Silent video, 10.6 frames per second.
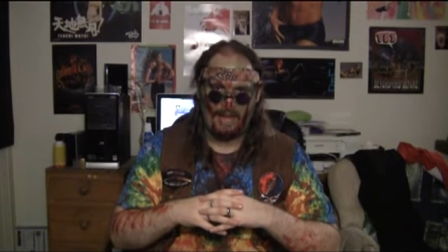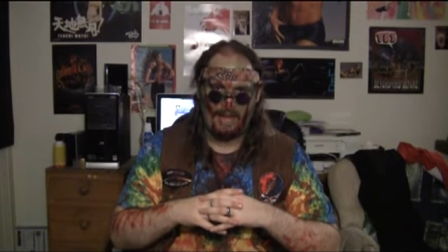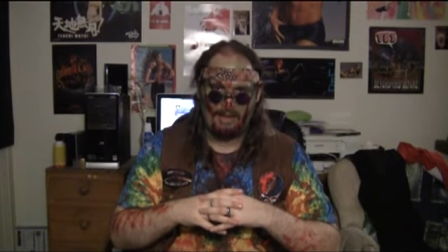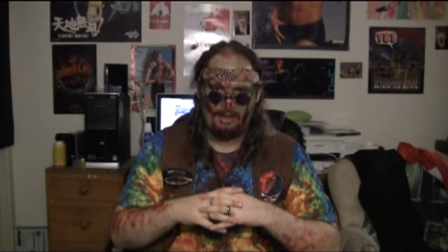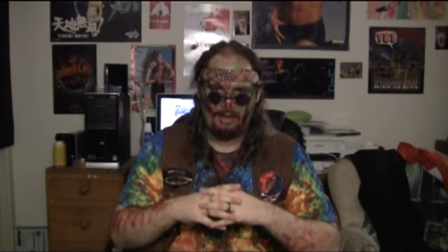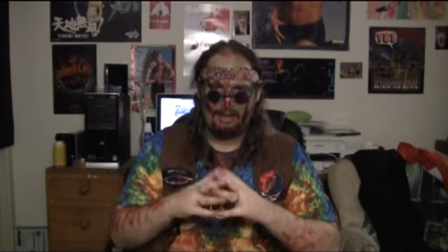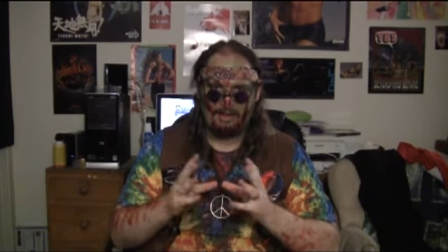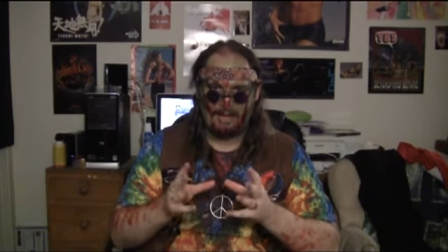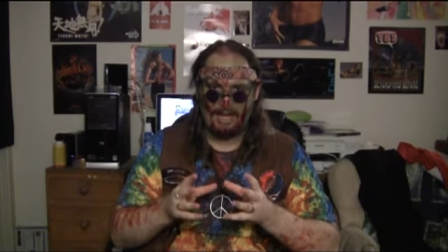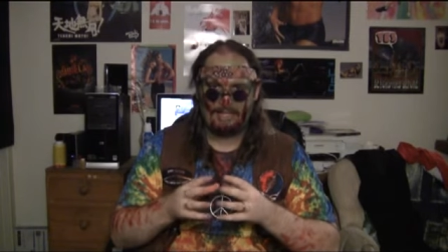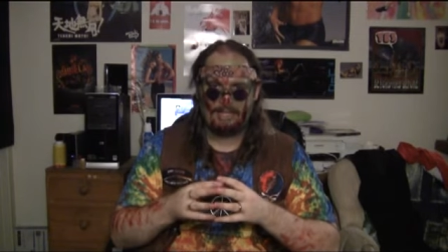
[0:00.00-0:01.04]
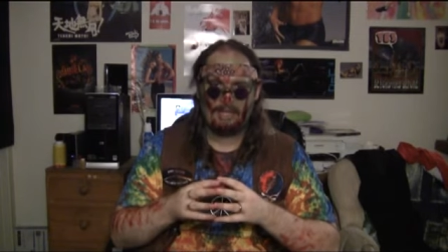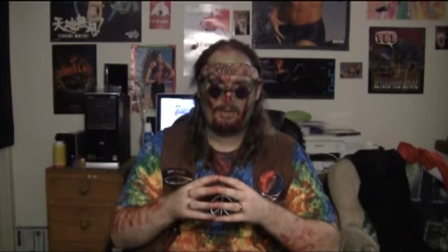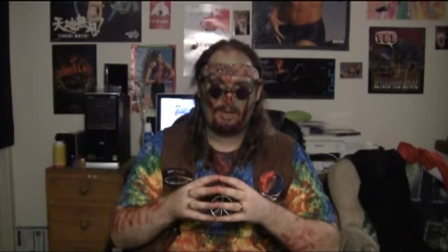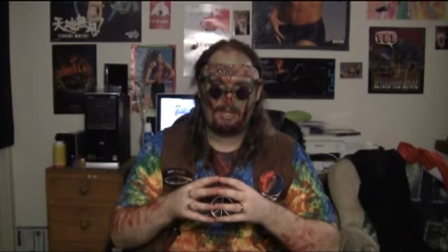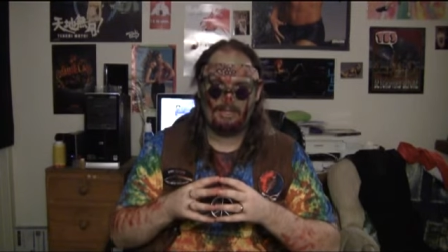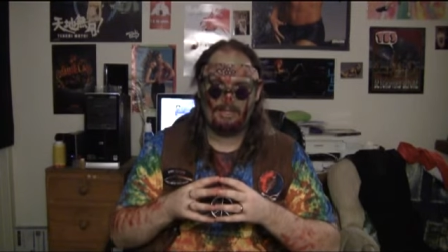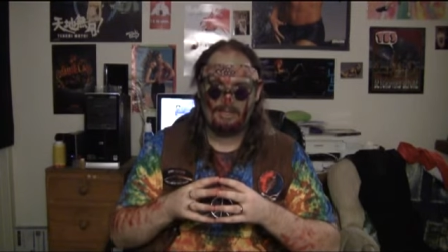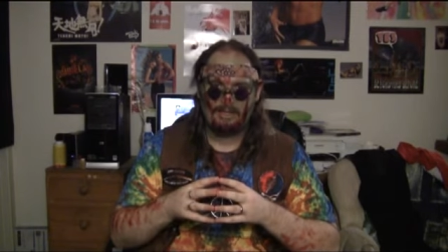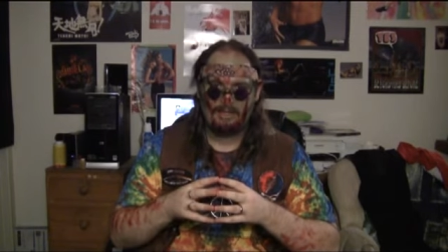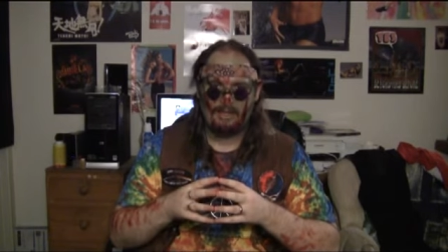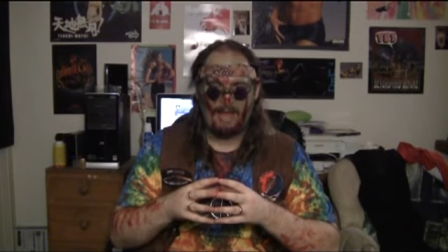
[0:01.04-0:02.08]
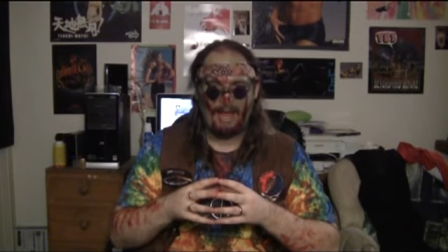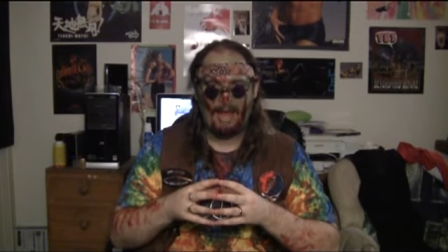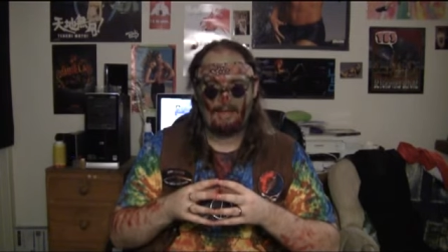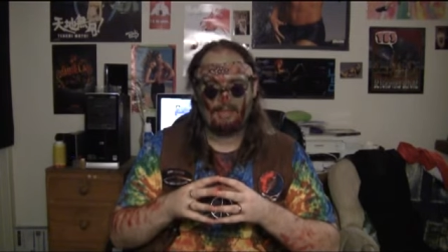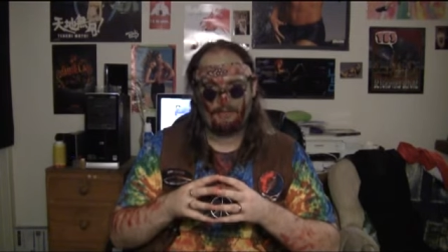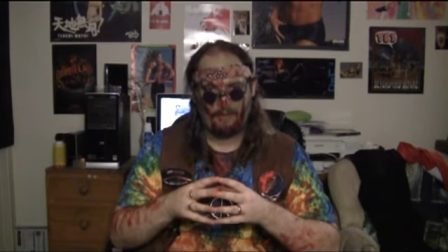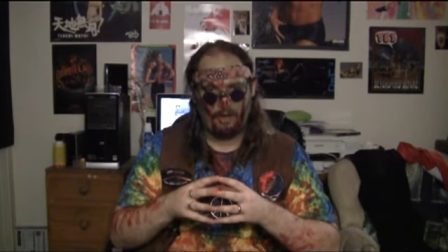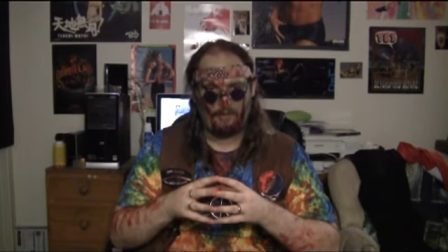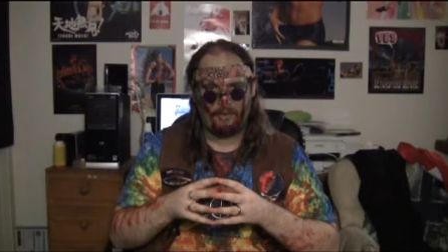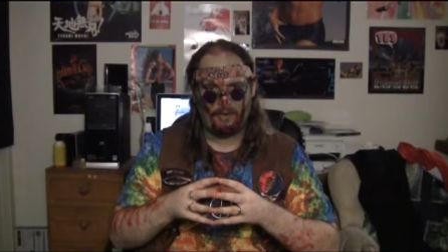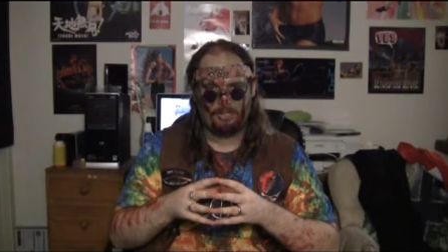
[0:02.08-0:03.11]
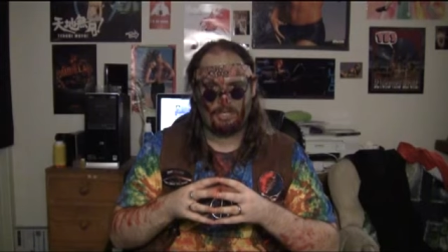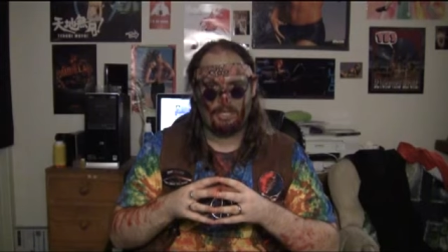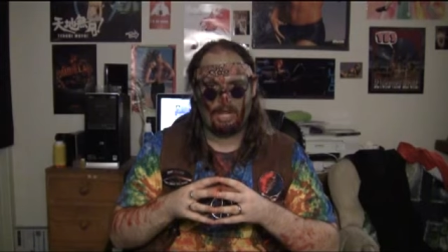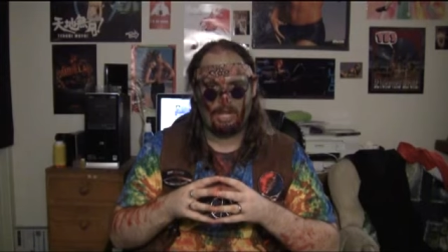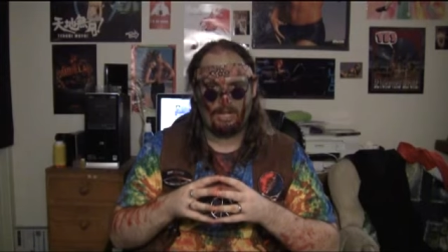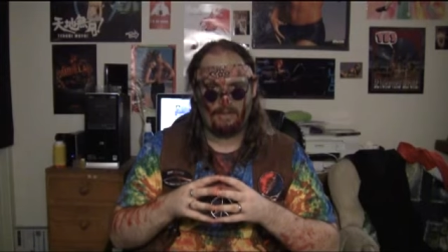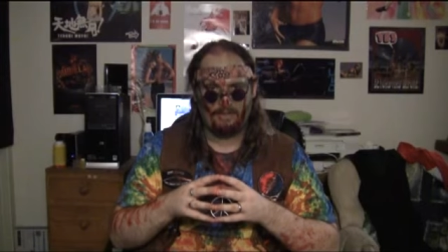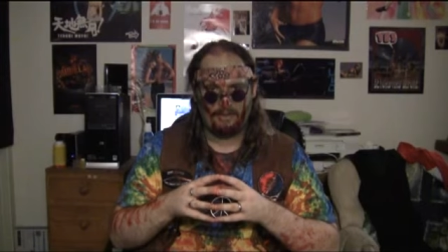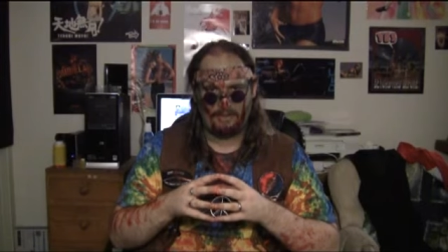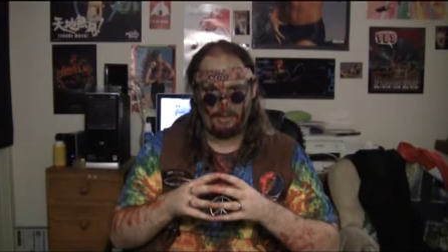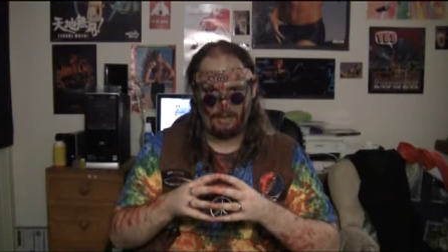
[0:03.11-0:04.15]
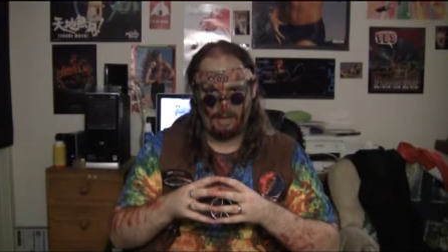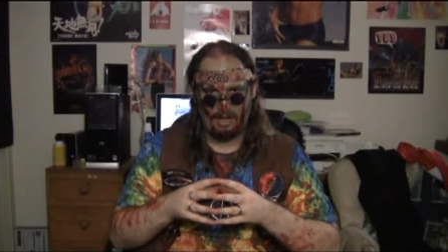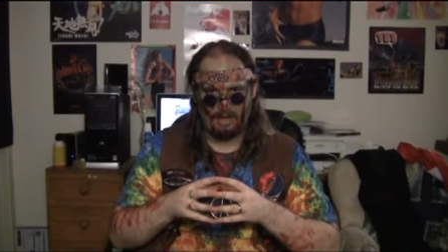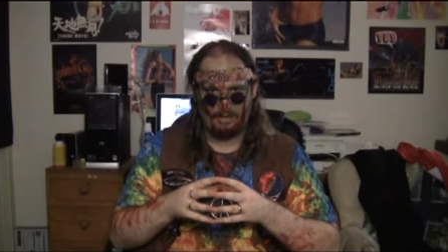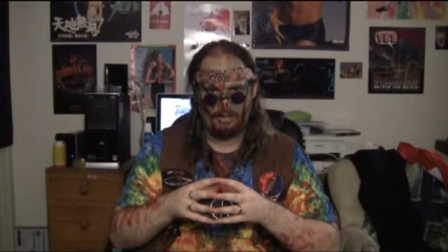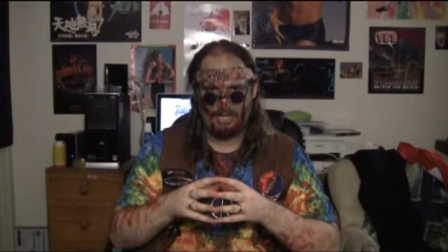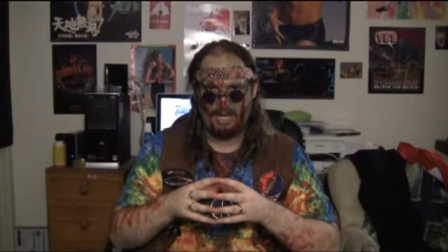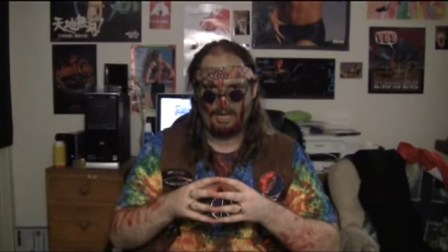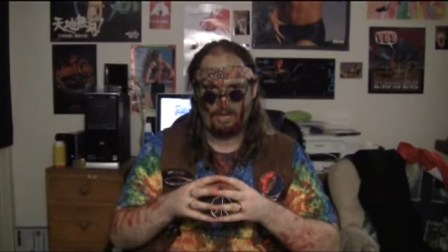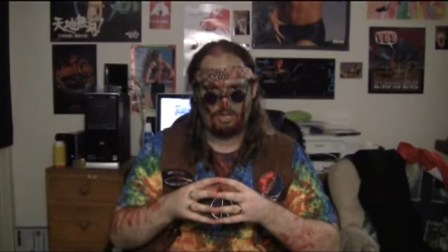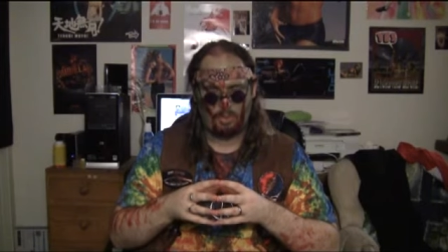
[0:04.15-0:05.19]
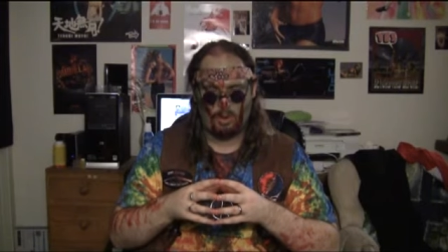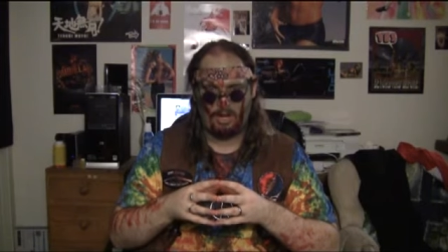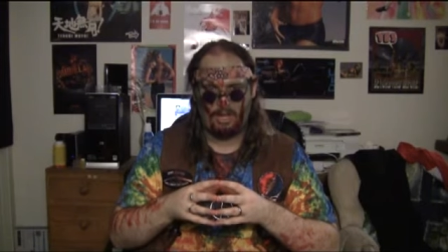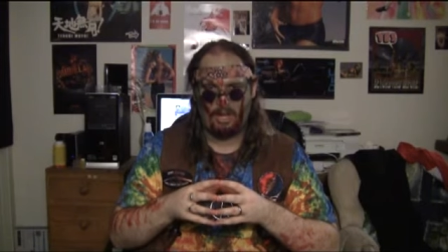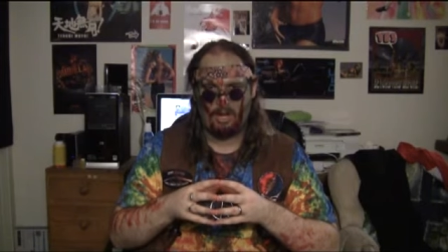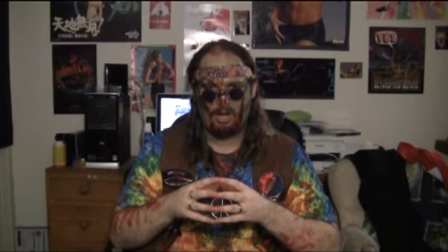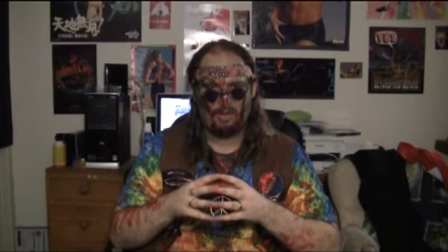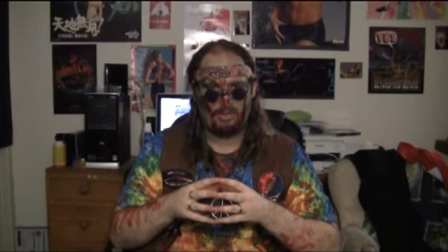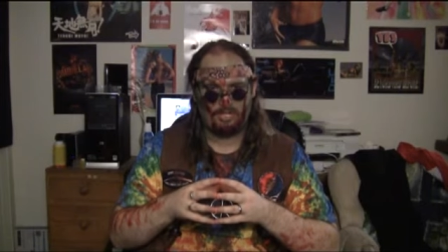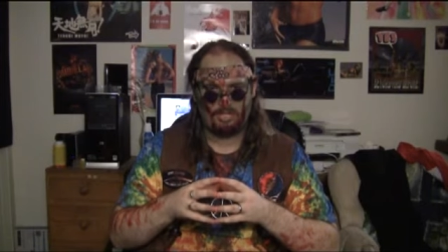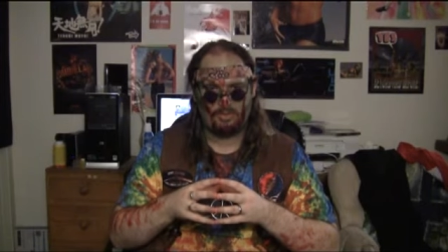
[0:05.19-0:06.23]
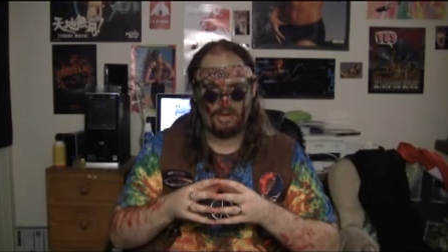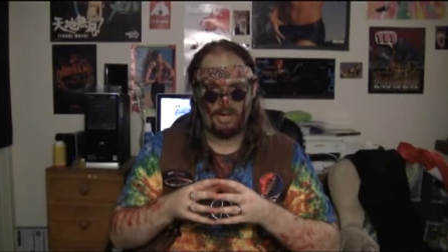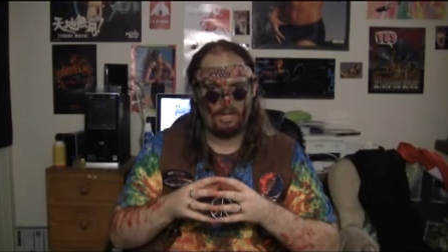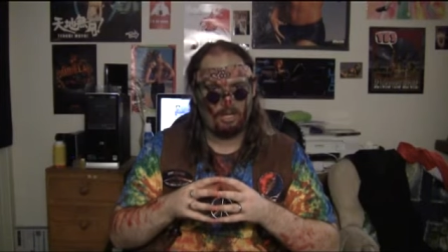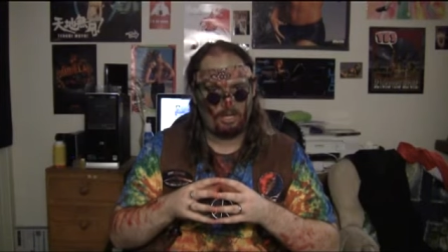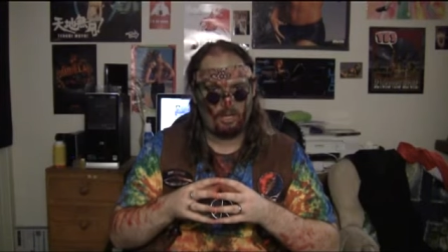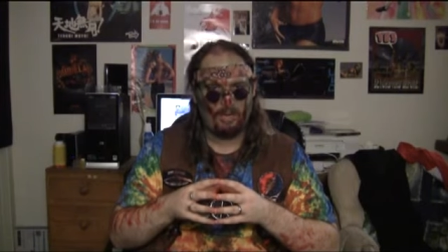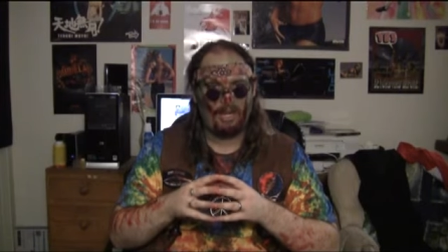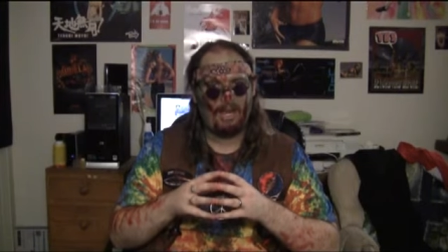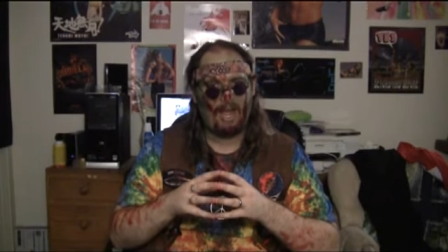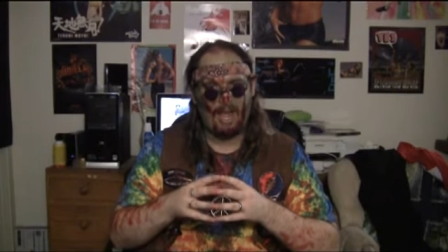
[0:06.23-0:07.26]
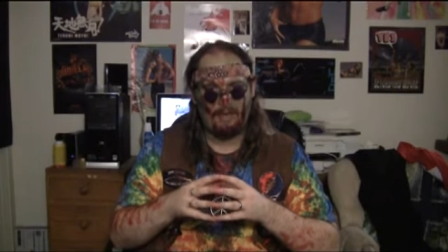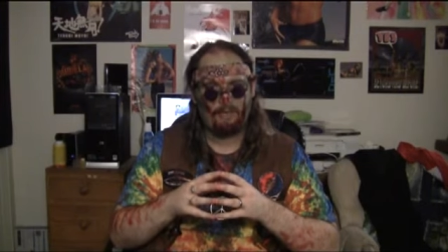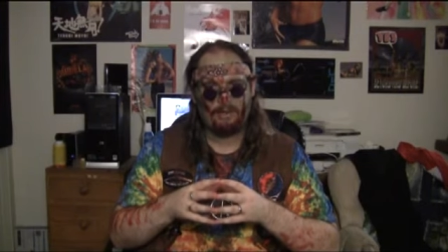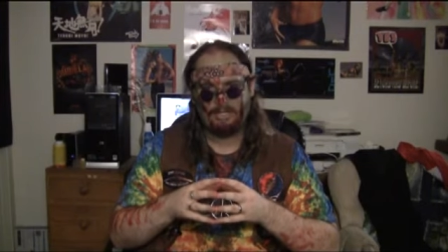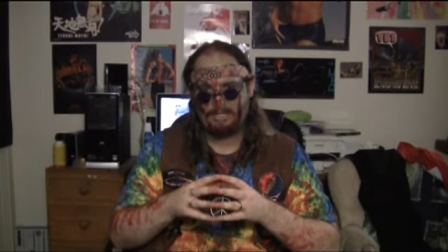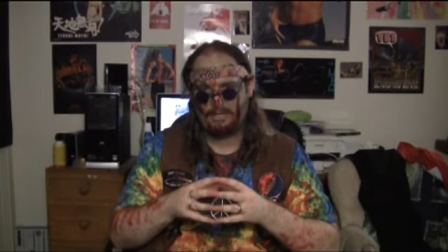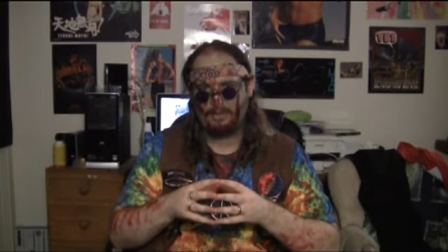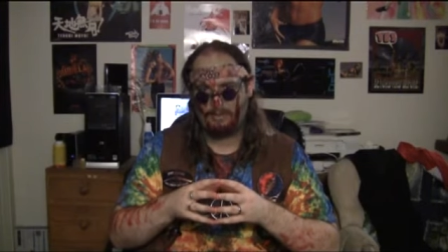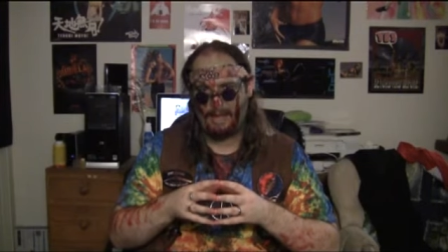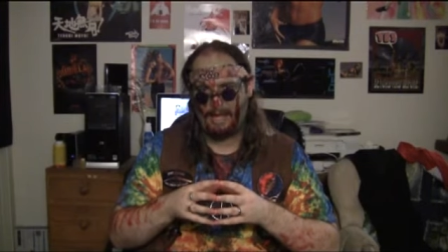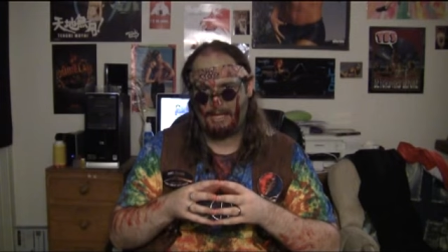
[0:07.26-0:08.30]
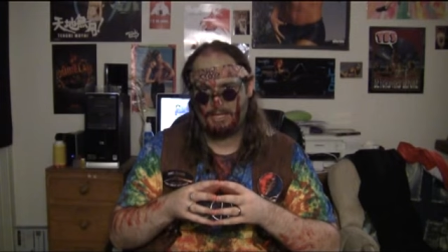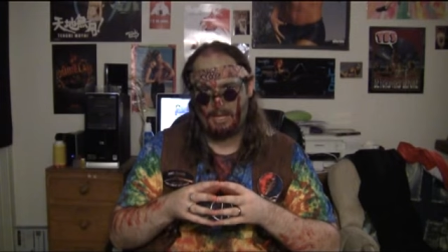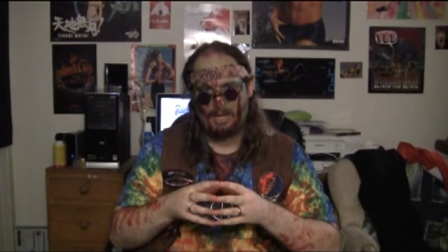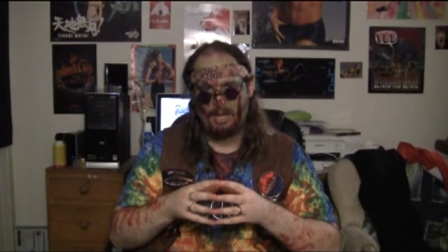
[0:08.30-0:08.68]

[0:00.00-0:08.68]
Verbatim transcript: And the nice thing was, they had the full version of Undertaker 20 and 0 The Streak, including every single match.